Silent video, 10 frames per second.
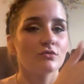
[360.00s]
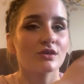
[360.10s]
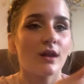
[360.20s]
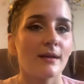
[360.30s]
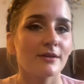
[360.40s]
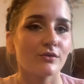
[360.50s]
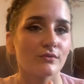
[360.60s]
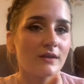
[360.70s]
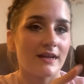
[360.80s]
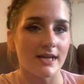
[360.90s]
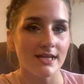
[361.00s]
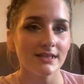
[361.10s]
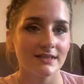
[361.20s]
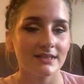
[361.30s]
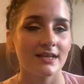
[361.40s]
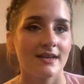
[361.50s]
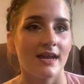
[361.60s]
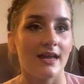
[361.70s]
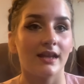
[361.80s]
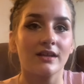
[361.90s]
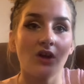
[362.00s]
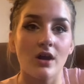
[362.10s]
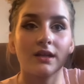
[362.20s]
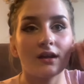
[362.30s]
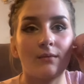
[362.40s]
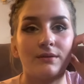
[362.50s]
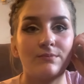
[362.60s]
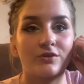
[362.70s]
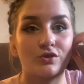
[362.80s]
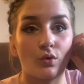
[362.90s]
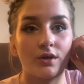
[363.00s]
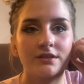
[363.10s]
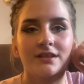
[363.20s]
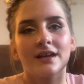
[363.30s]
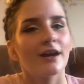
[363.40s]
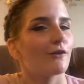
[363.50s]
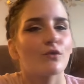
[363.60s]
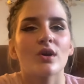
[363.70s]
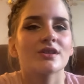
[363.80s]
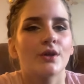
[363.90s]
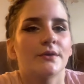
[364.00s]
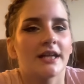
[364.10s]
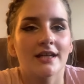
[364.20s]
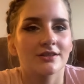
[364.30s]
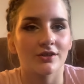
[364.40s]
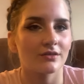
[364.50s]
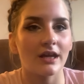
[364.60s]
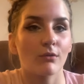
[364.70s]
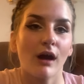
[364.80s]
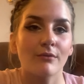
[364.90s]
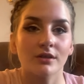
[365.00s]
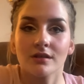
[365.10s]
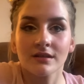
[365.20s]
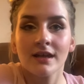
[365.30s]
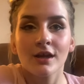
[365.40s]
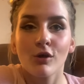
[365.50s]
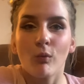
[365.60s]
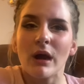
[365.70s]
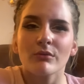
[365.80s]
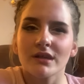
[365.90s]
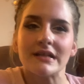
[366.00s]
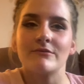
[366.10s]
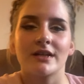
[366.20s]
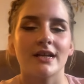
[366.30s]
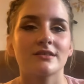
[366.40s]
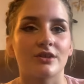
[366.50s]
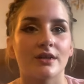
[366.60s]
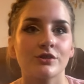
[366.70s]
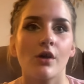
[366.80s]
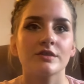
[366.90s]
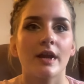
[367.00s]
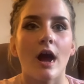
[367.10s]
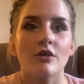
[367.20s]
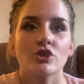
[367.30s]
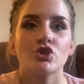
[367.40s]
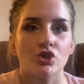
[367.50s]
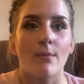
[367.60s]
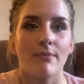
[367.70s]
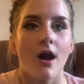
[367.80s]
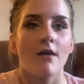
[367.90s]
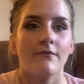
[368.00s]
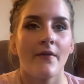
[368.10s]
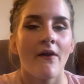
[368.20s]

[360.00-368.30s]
was climbing through the gates and like knocking on people's doors. Of course no one answered. Like why would not why would anyone answer? And so I was like, I'll just jump off.